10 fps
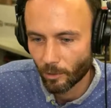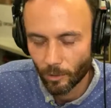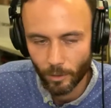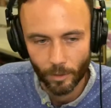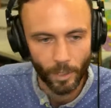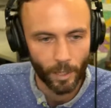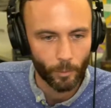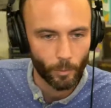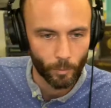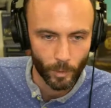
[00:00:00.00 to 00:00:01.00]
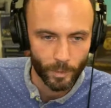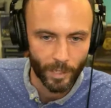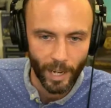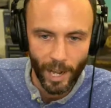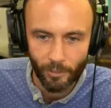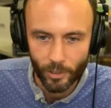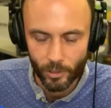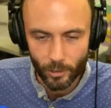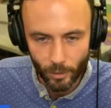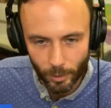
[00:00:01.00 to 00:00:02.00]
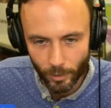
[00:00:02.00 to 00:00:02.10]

or I worked in an after school